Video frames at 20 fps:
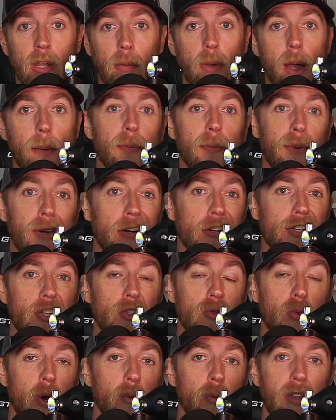Bobby Pierce
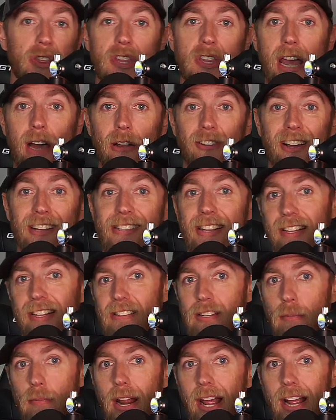has won with the Outlaws and
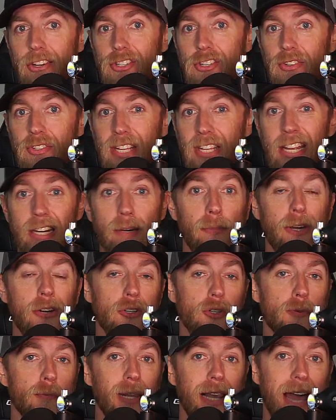Summer Nationals in a
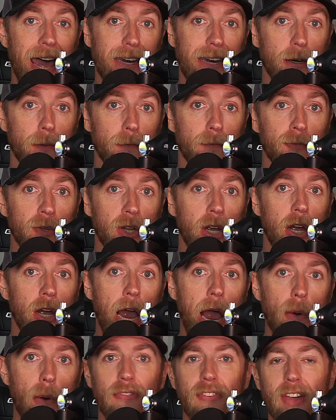Pierce Platinum.
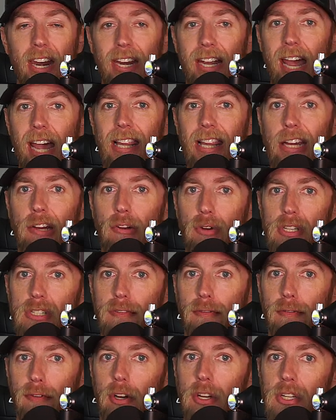And we've got a guy like Chris
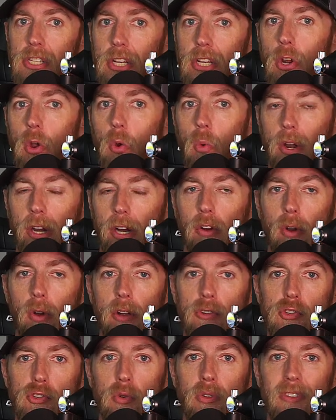Ferguson who won a
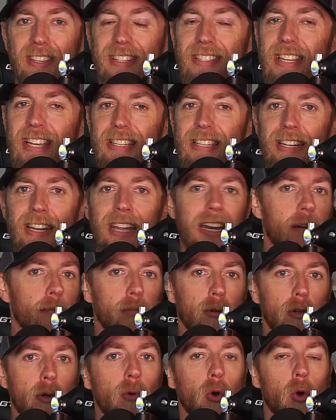crown jewel this season in a
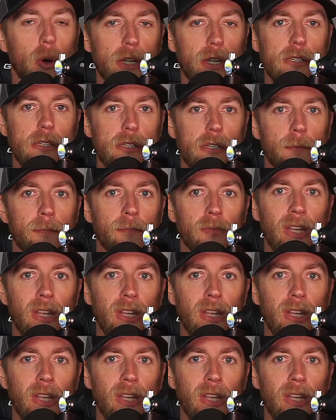Bloomquist.